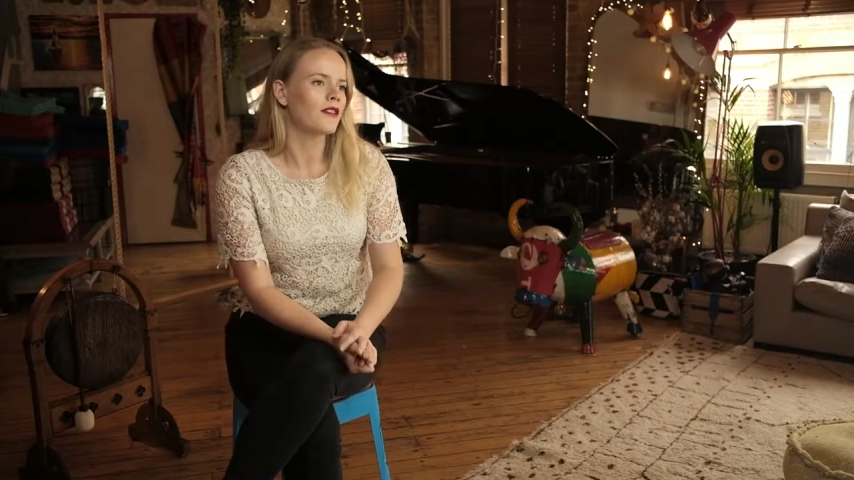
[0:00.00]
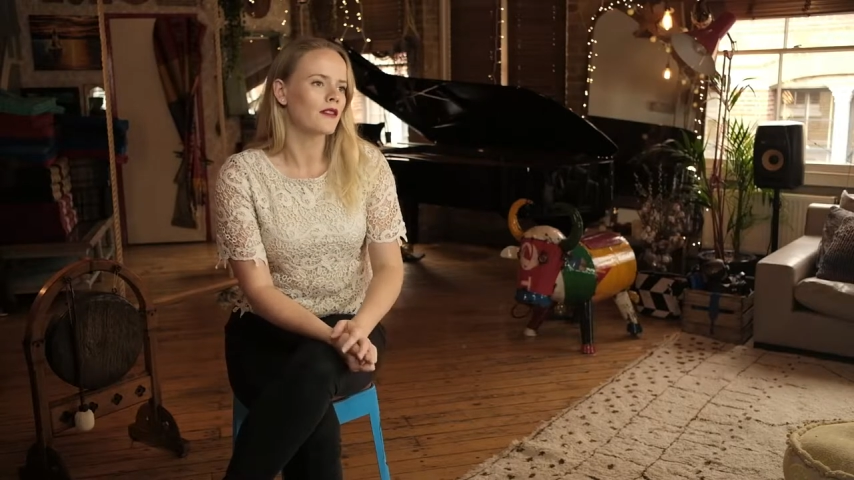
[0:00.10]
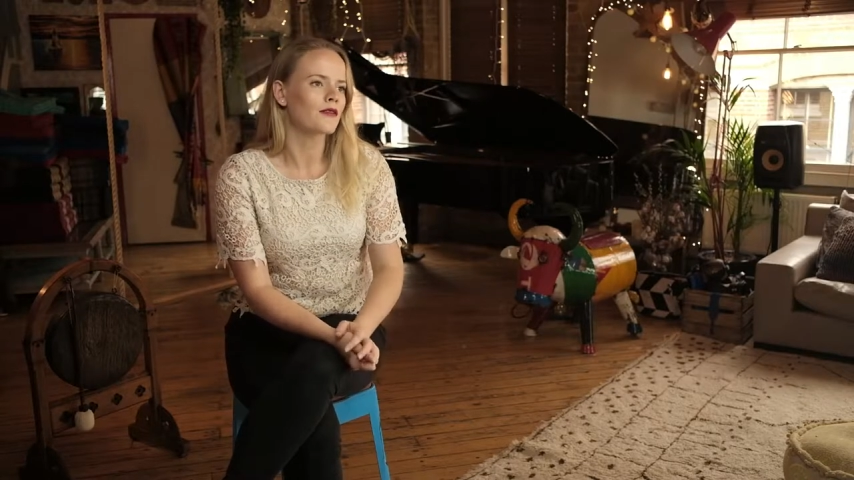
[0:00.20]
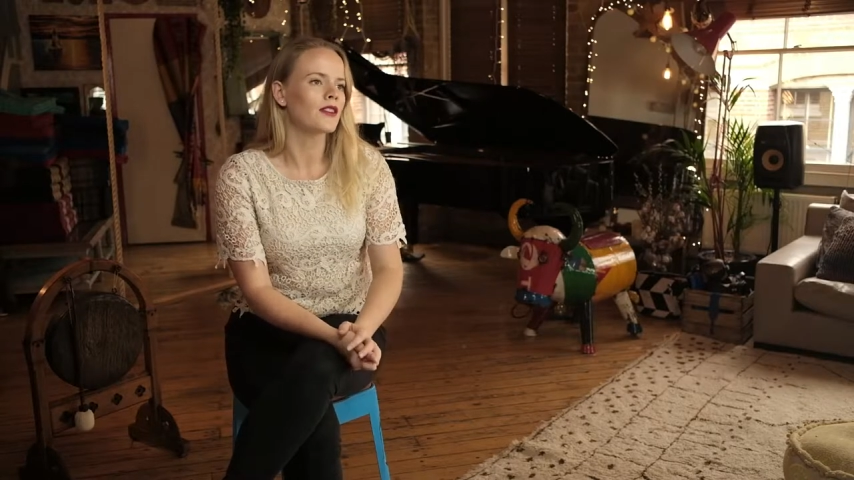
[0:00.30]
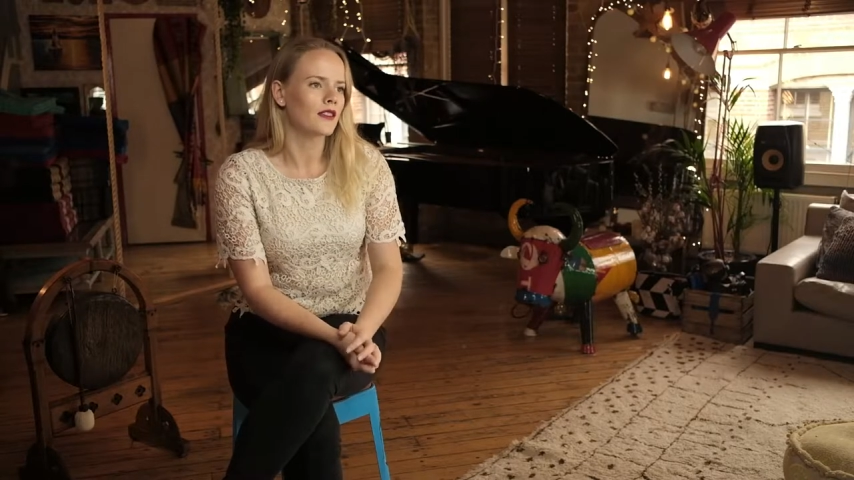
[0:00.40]
are
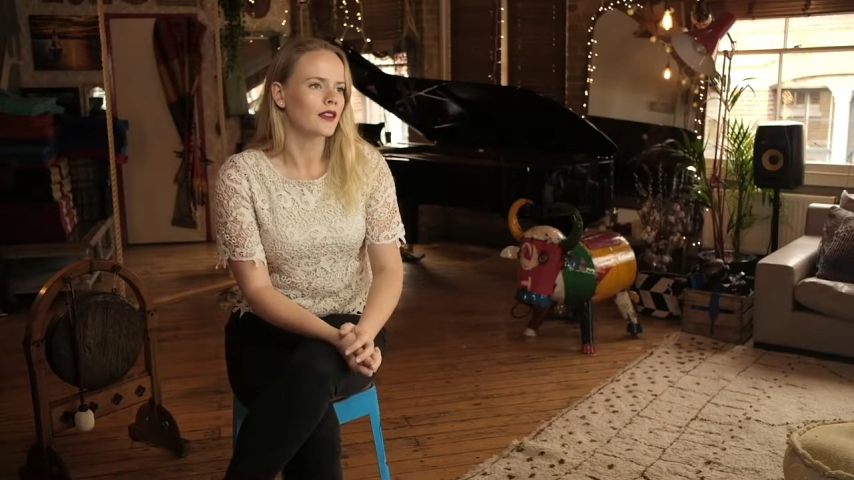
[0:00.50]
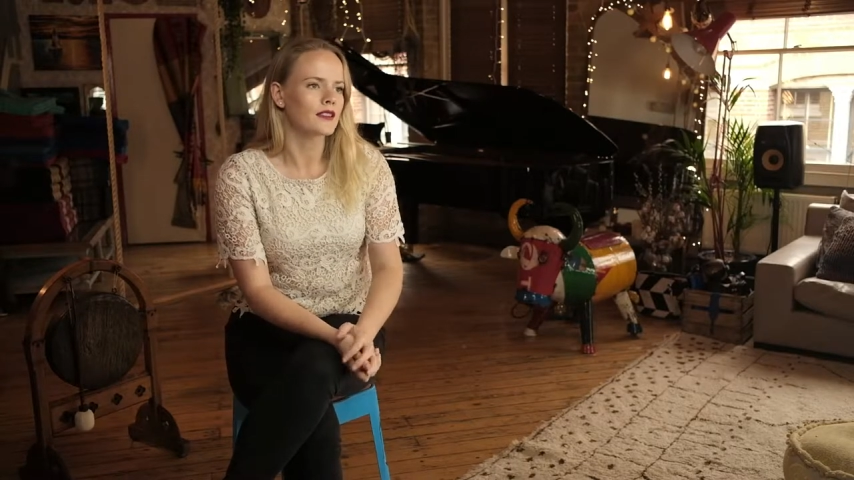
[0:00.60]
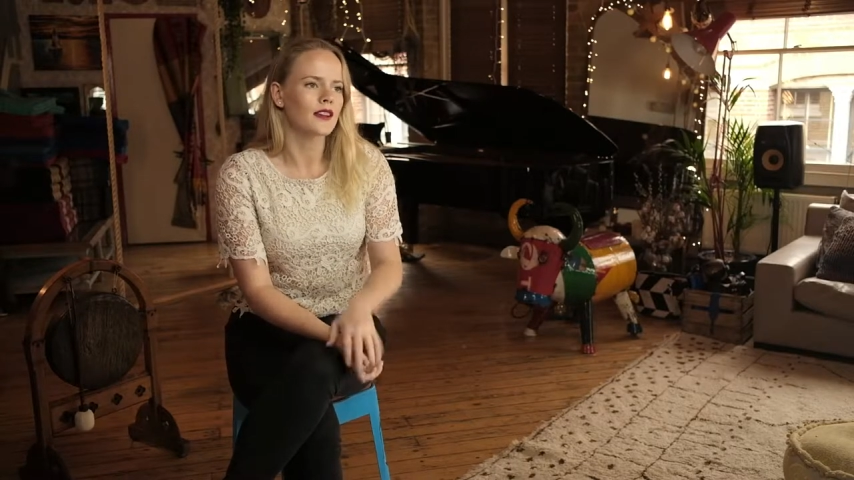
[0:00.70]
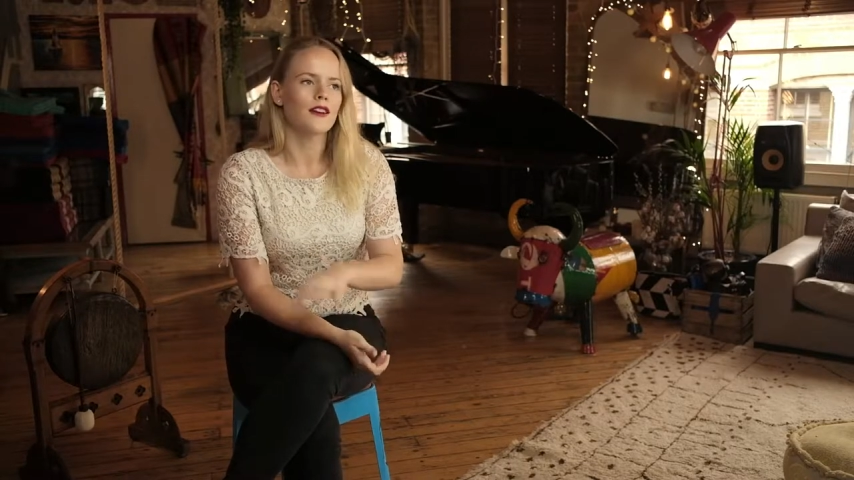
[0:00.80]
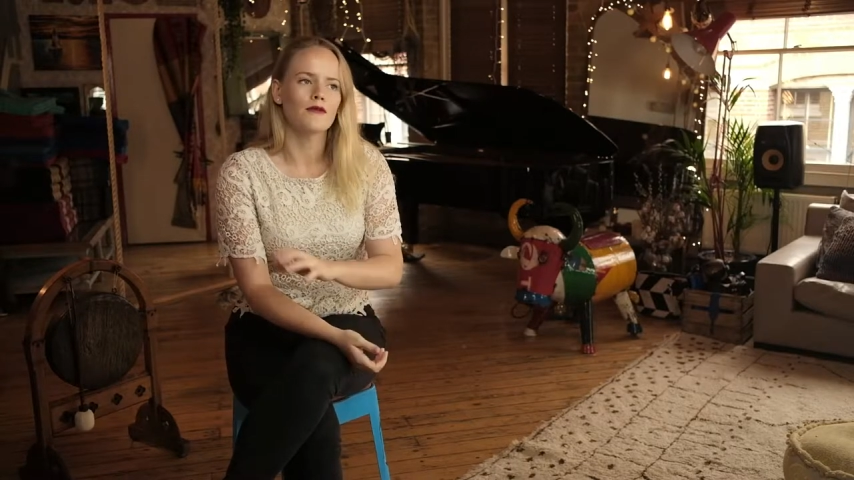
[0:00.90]
three
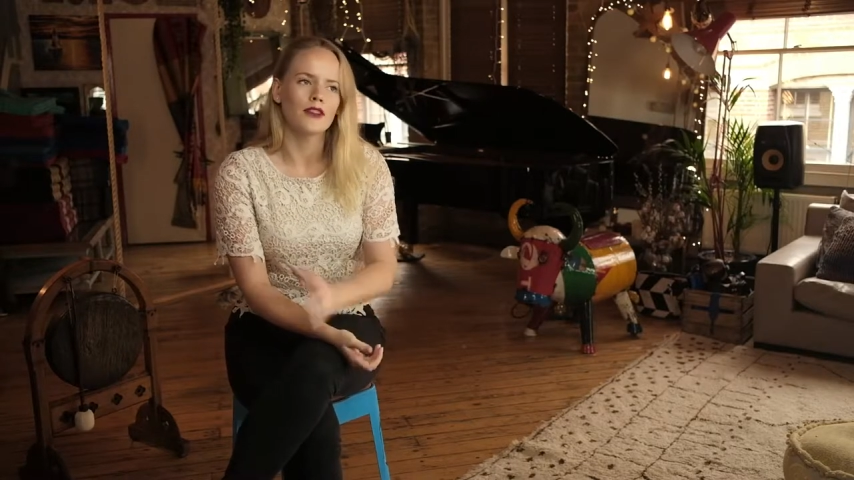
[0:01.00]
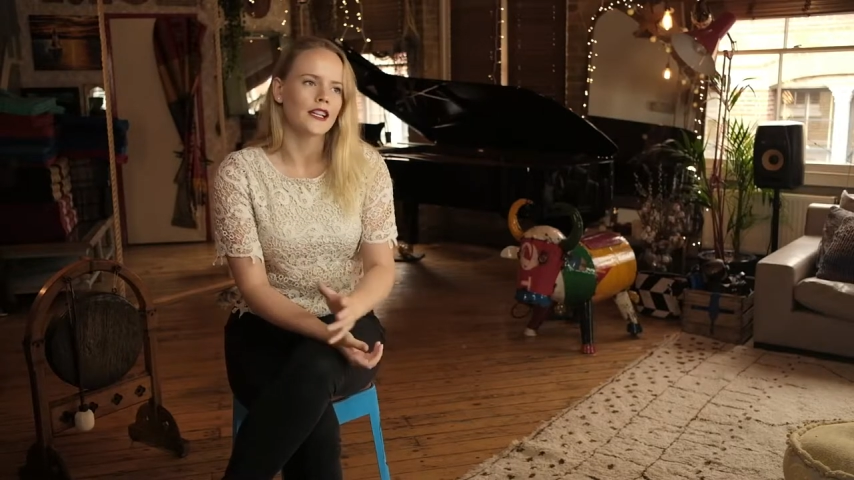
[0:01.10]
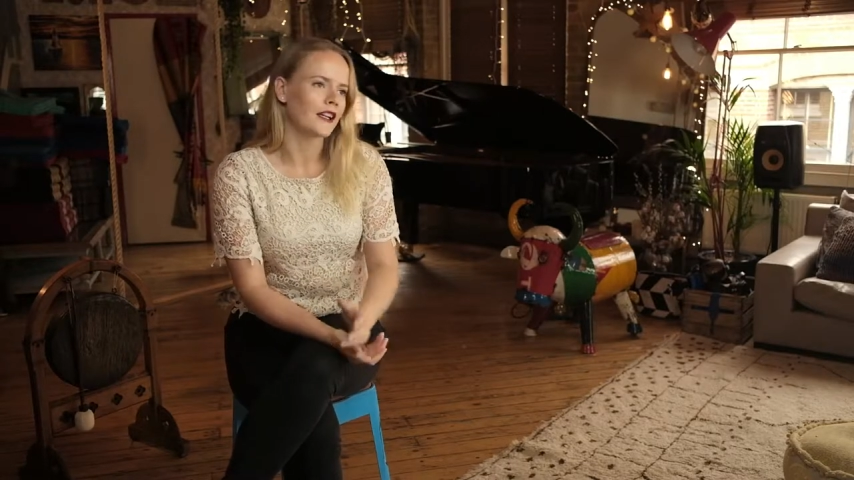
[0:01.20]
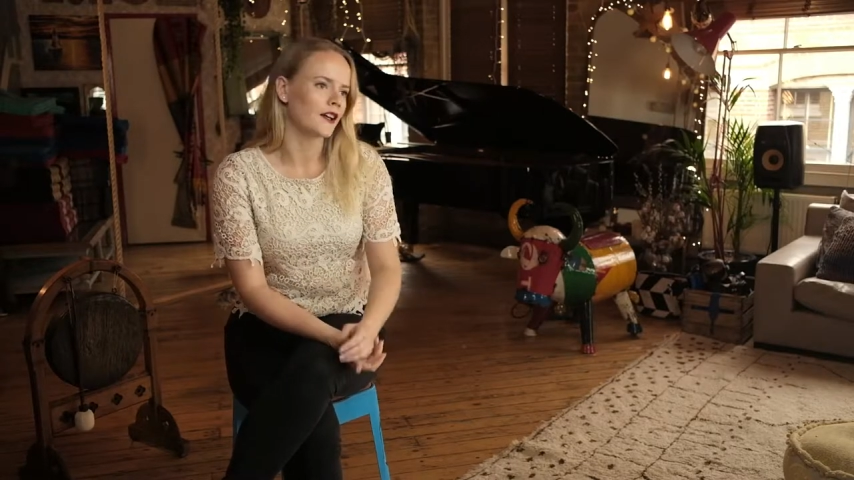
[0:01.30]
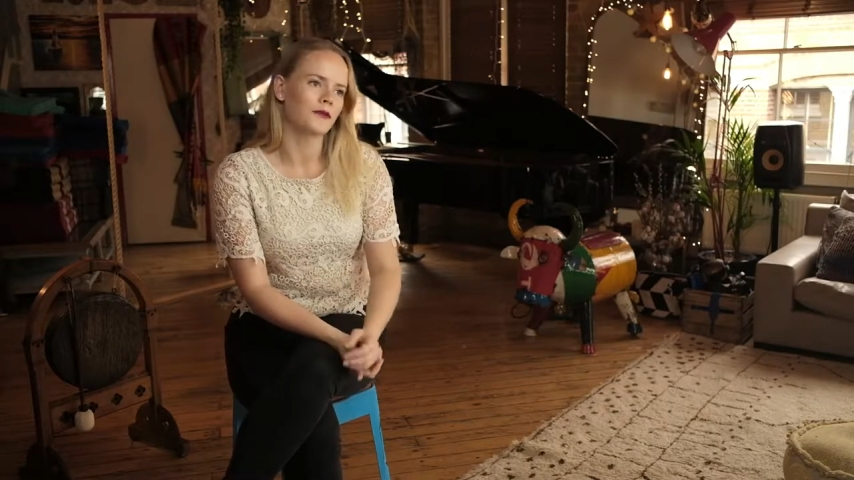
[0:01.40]
things that I
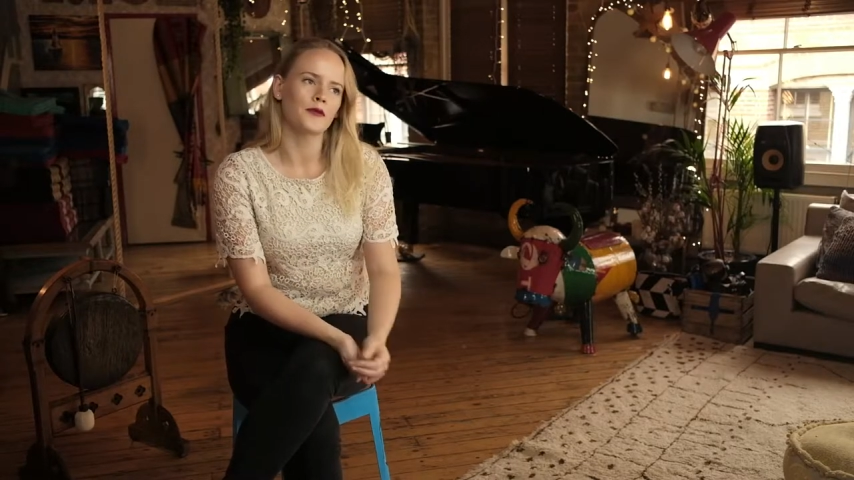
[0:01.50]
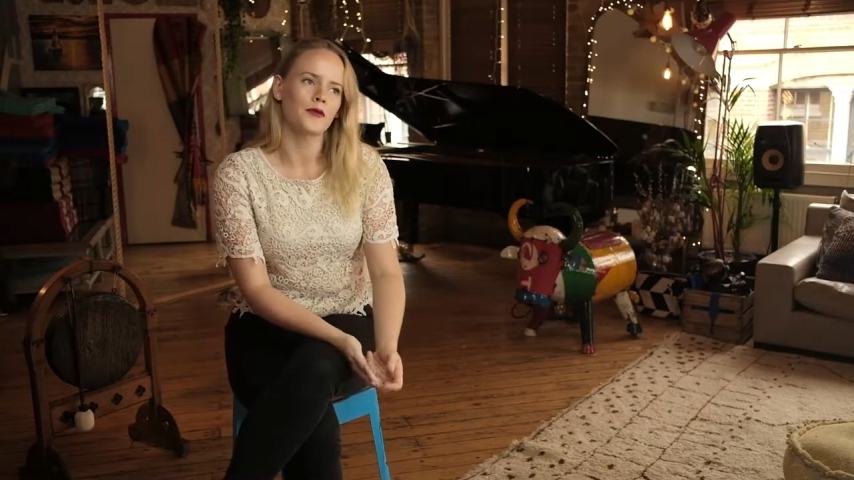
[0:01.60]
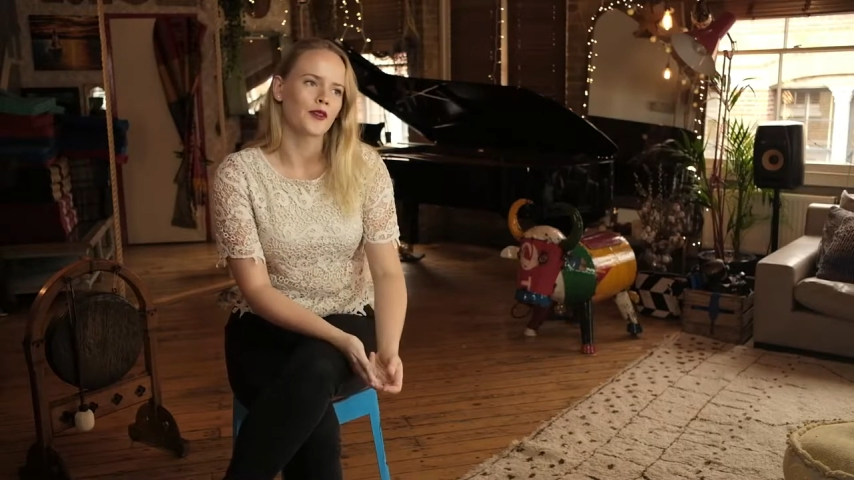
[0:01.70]
really learned from